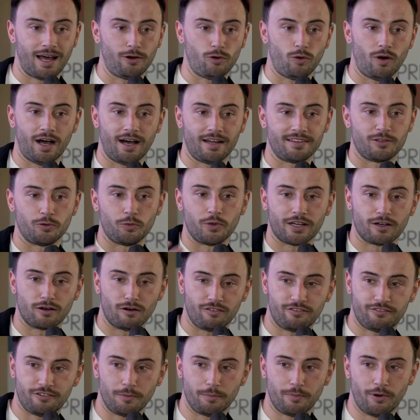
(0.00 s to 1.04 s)
know I had the week
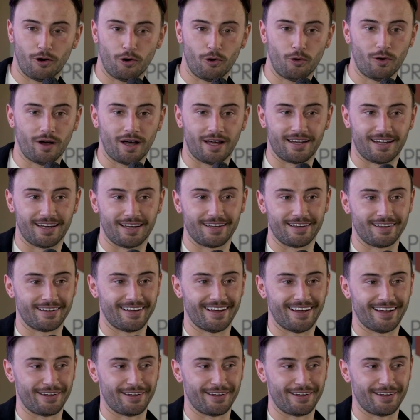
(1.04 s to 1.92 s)
off football, and I